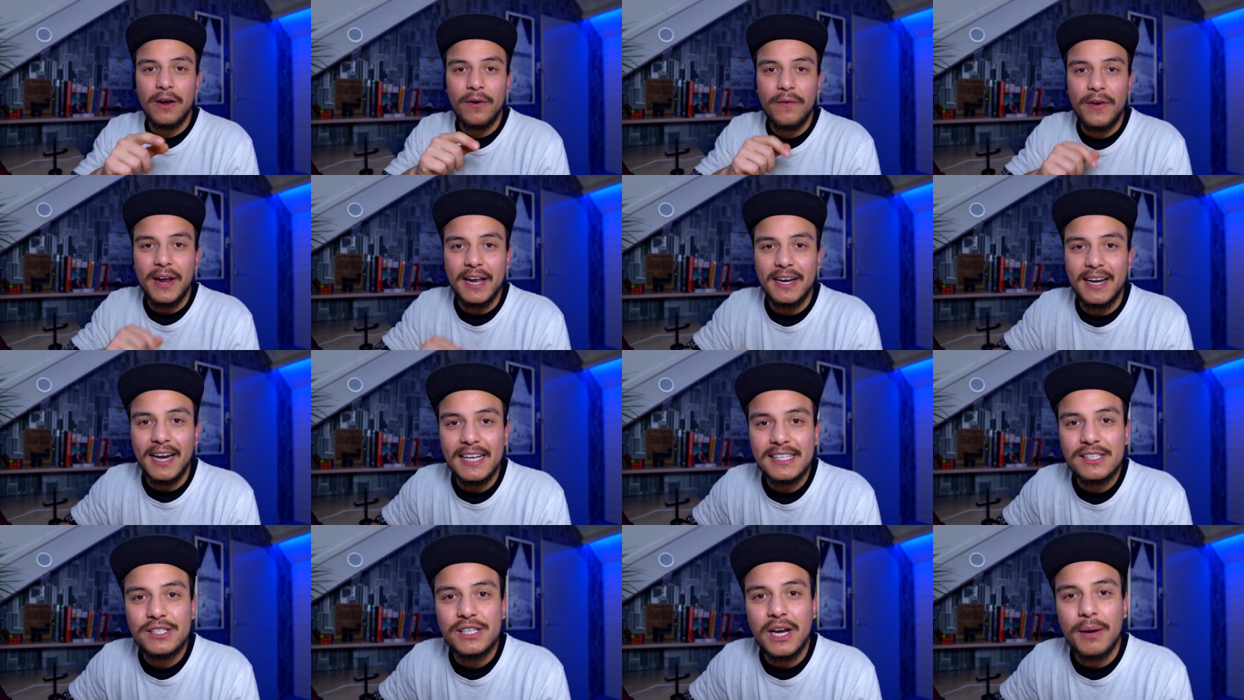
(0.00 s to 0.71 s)
Alright,
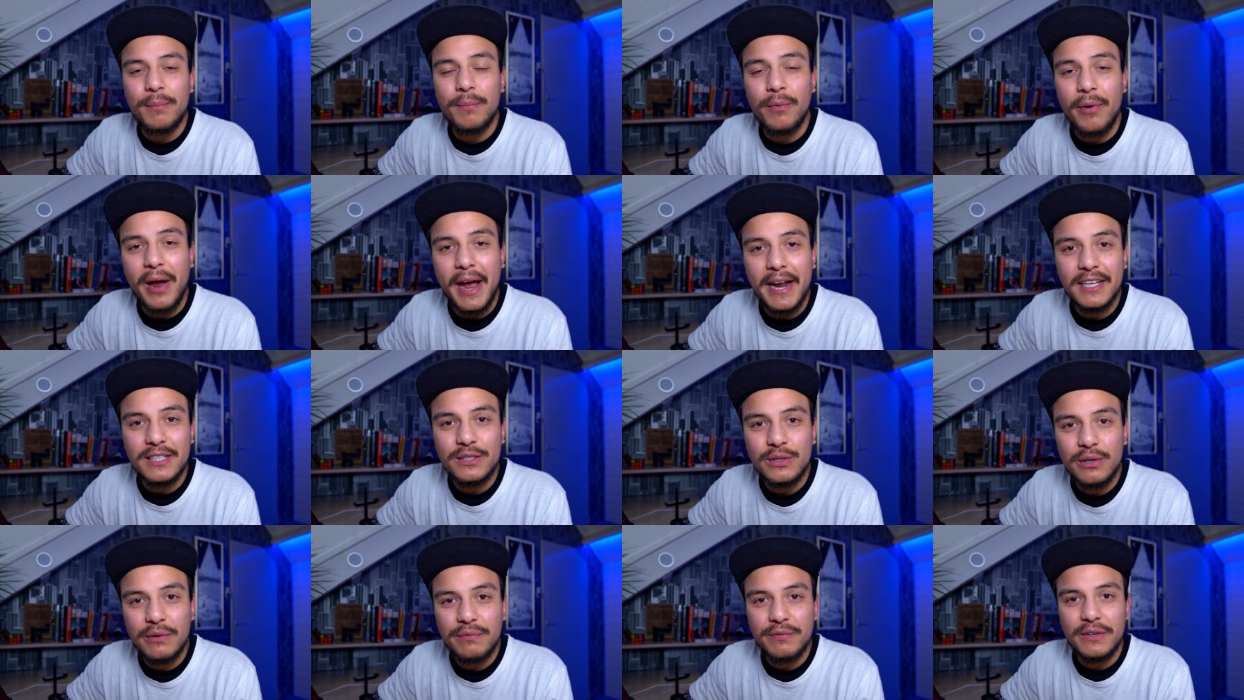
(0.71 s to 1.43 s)
let's jump right
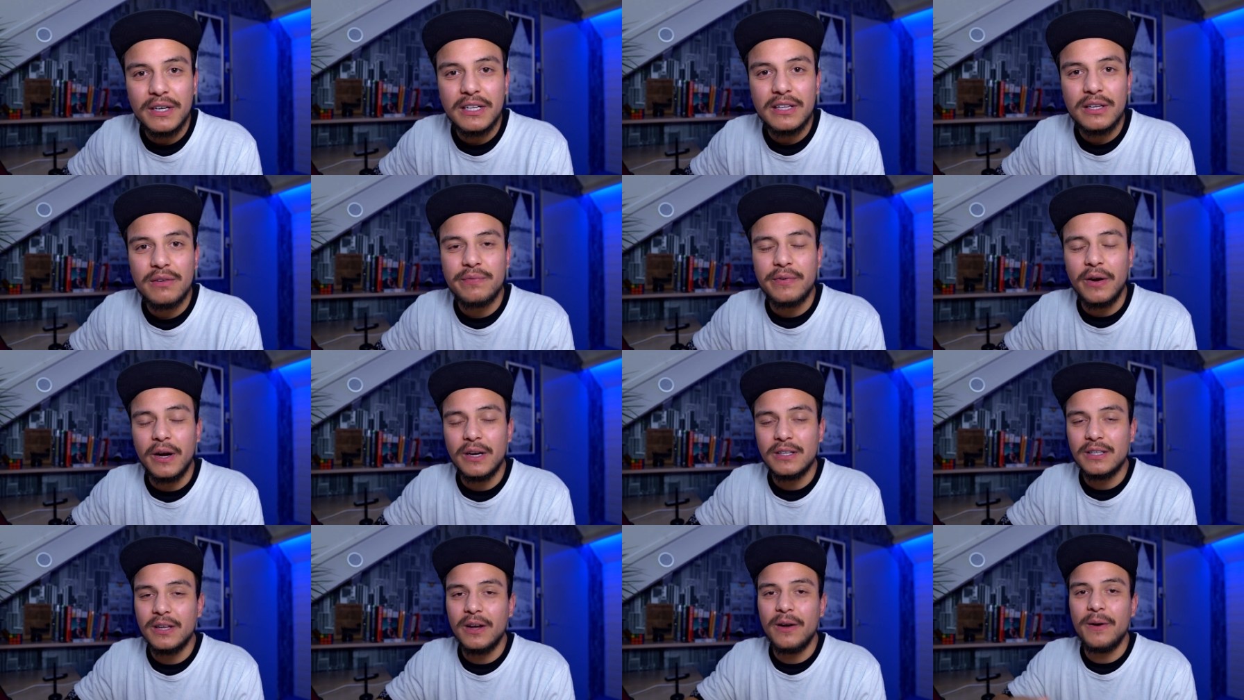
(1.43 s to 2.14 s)
into Affinity
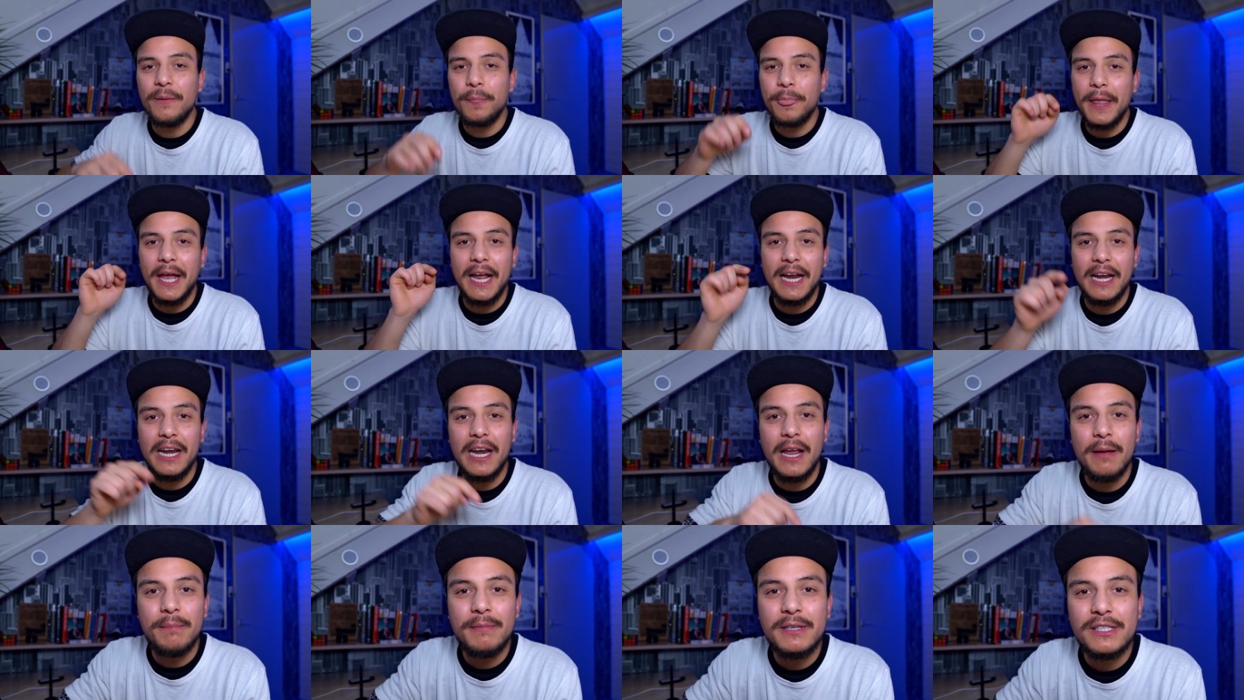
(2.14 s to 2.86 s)
Photo and
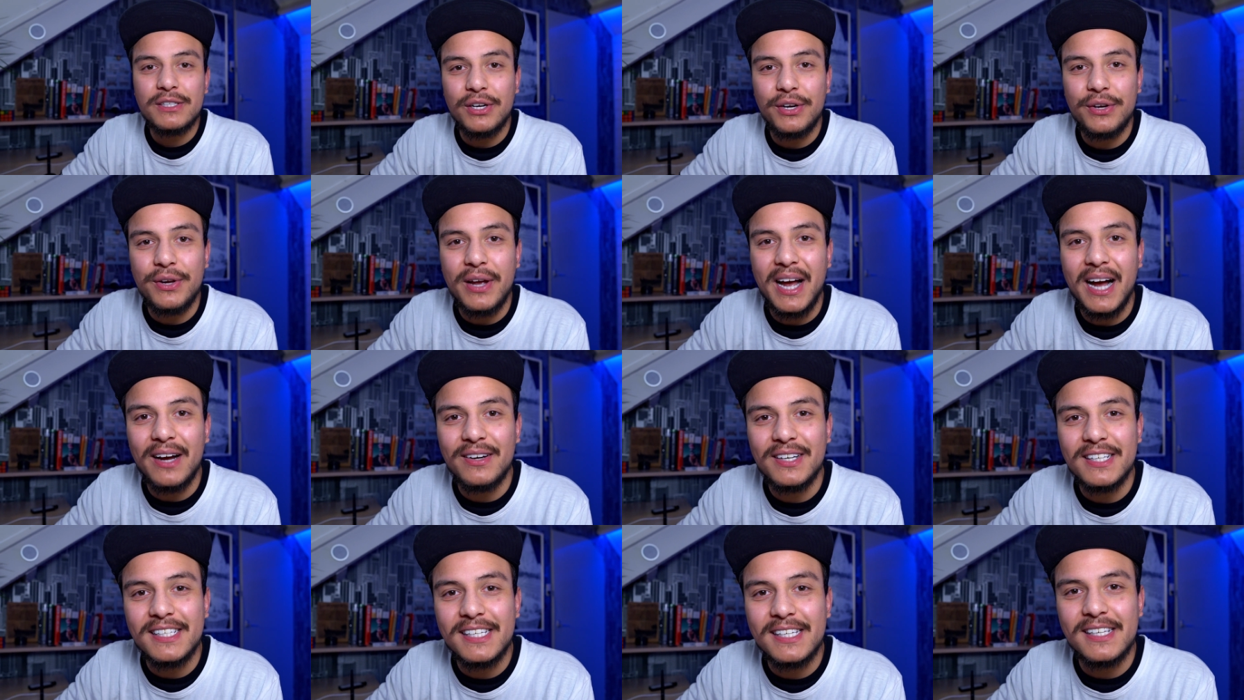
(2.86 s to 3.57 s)
let me show you how
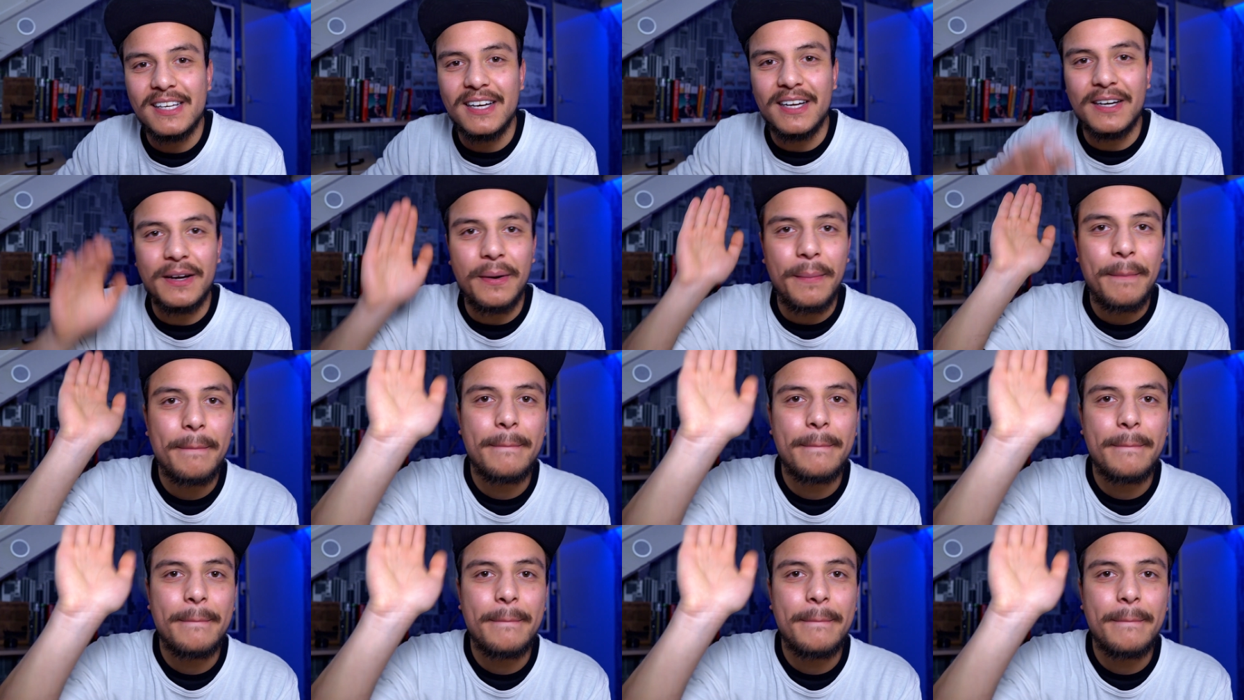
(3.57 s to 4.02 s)
this is done.